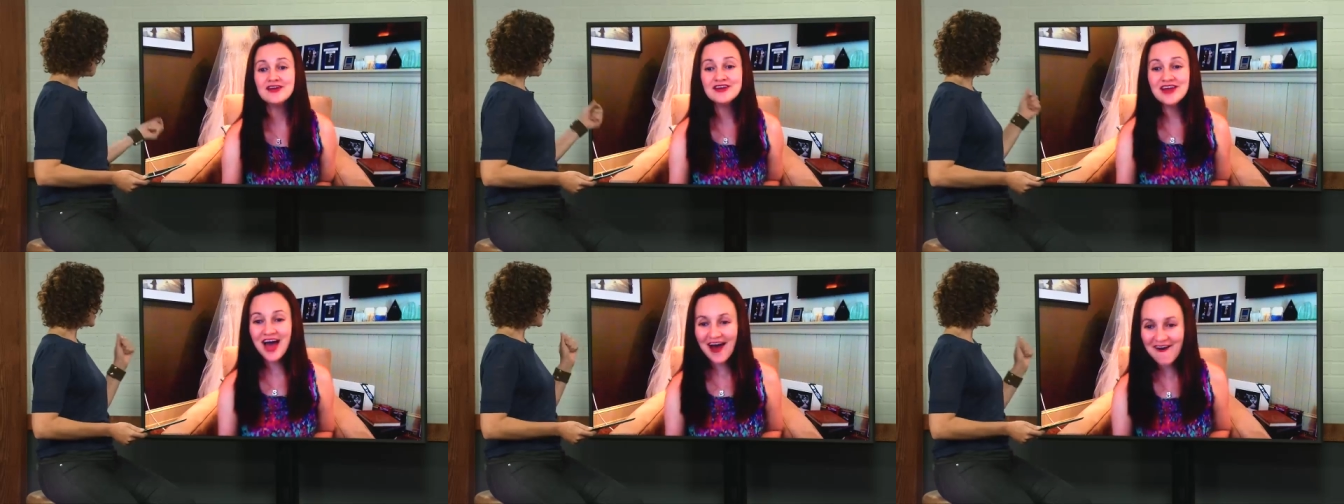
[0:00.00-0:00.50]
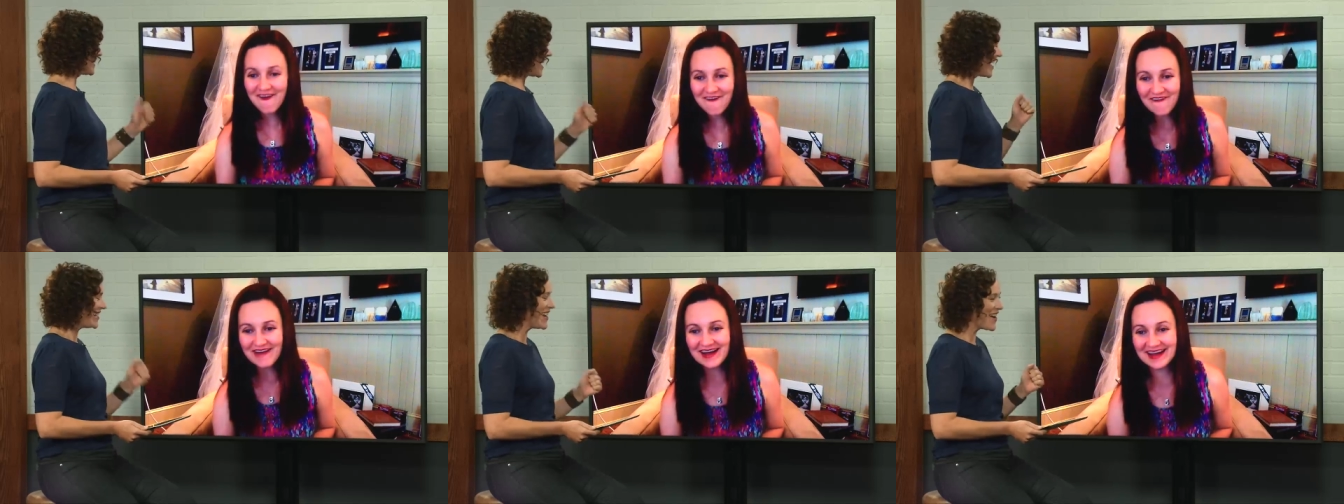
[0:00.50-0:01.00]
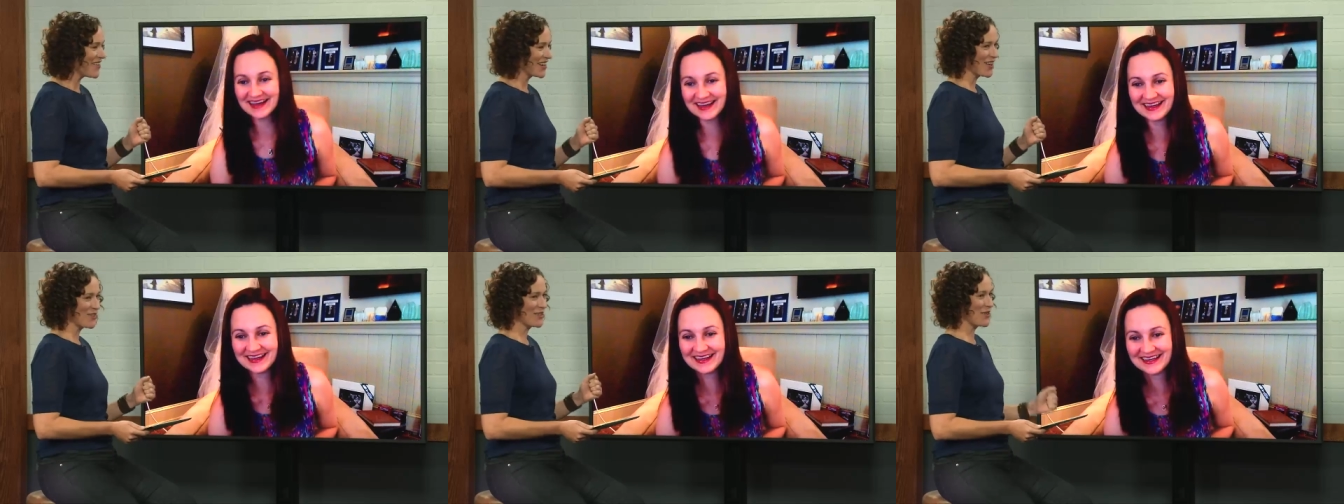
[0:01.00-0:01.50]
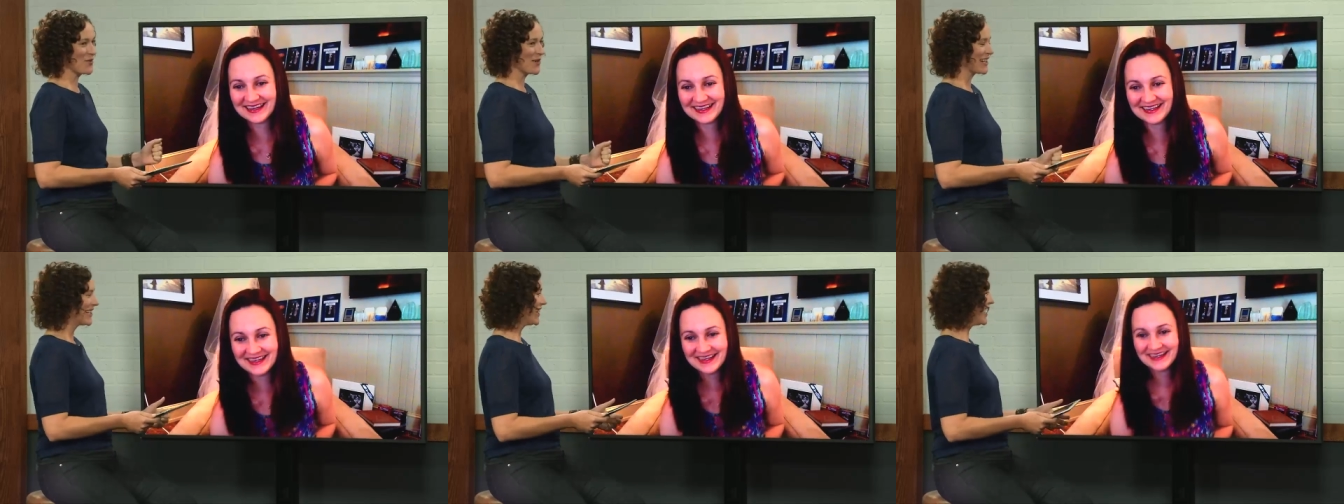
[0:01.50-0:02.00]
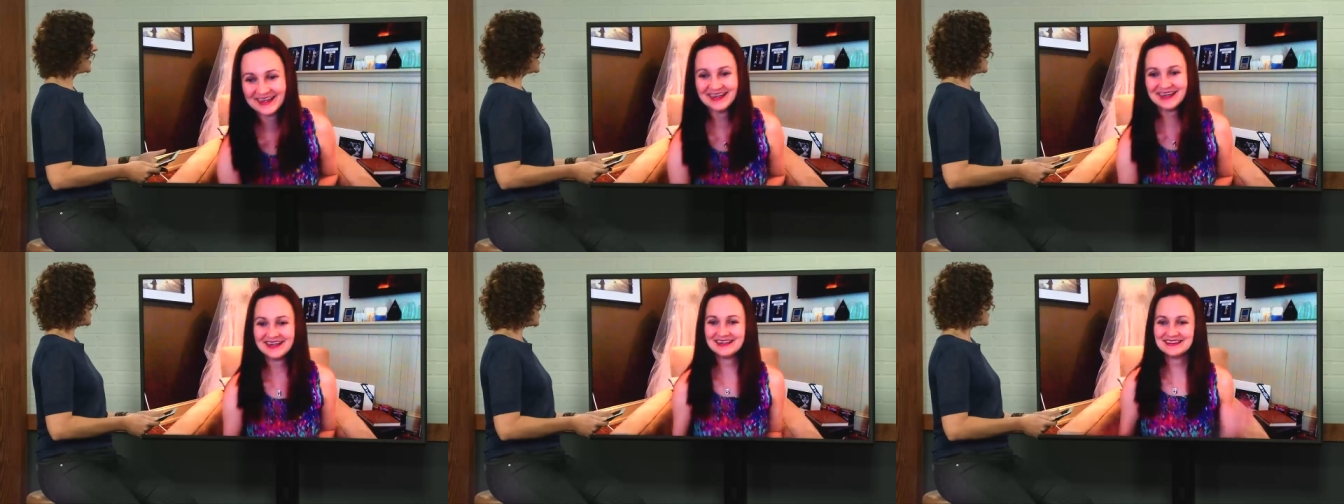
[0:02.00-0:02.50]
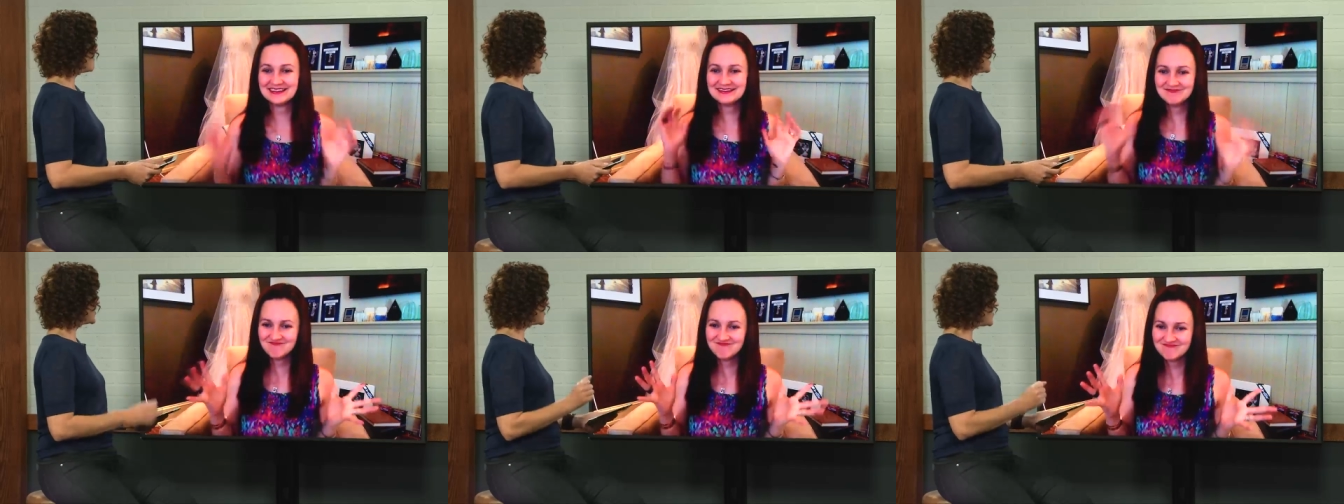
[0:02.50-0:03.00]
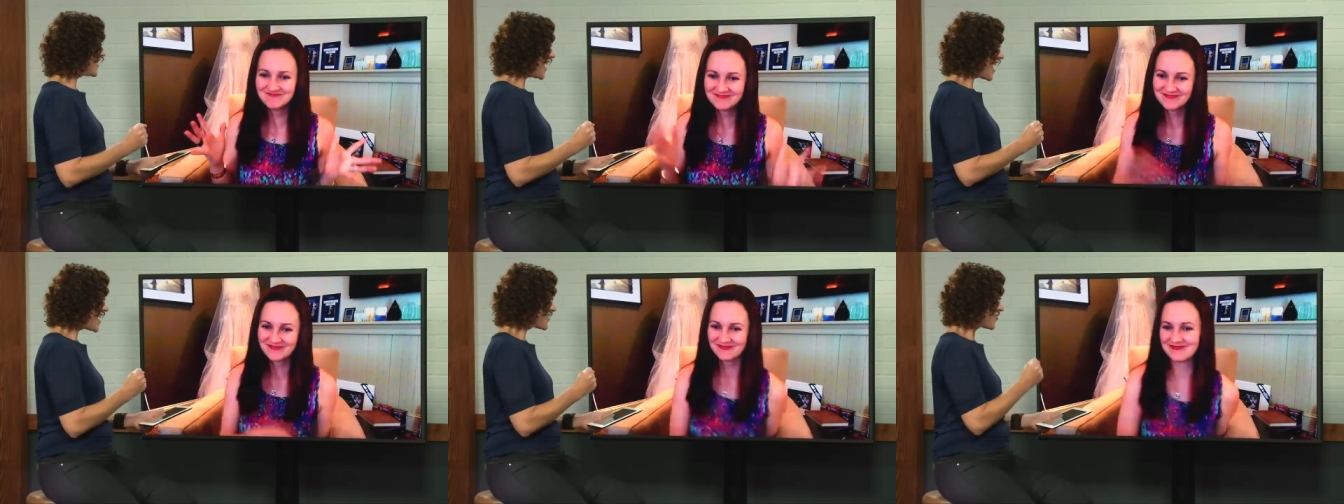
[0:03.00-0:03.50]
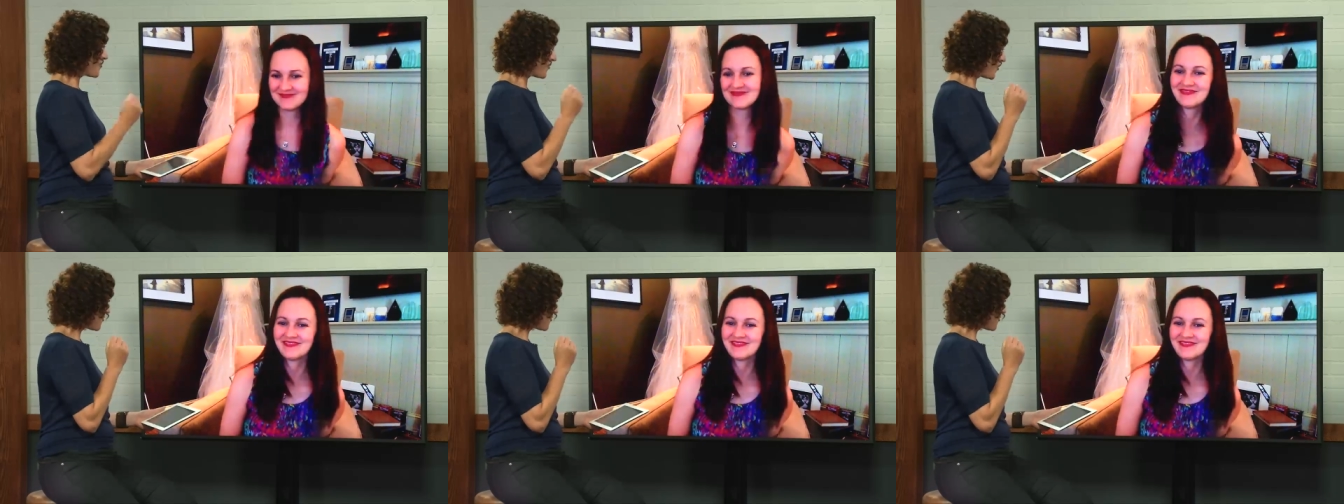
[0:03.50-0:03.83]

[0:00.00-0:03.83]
but we just, I know, it goes so quickly. Um, I do want to ask for